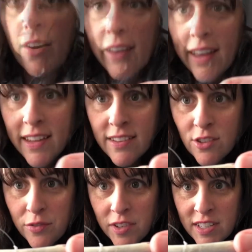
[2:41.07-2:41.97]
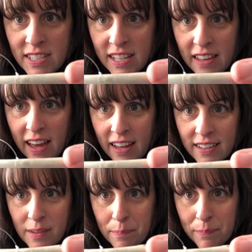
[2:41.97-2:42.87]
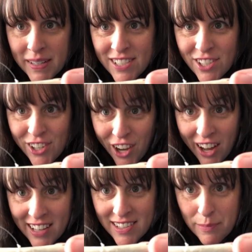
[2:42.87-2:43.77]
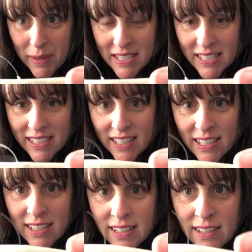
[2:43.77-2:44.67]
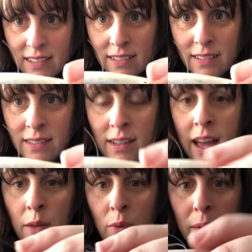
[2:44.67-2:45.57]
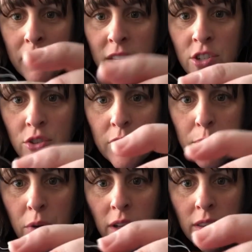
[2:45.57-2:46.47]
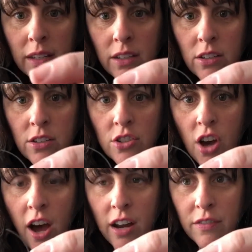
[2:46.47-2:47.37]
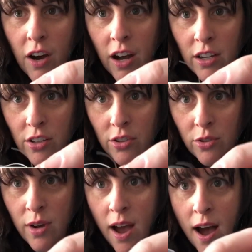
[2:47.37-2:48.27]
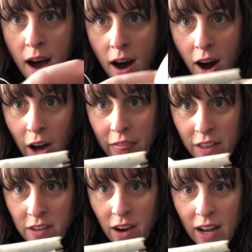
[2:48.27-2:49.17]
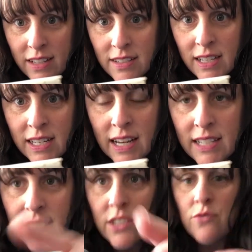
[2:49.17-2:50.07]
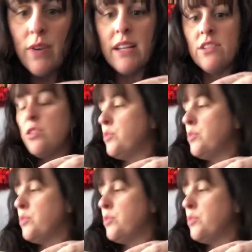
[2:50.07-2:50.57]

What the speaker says: Okay, so if you can see that, it's a bunch of knots, basically. And what I'm going to do is put a little dot of hot glue on the knot to connect it right to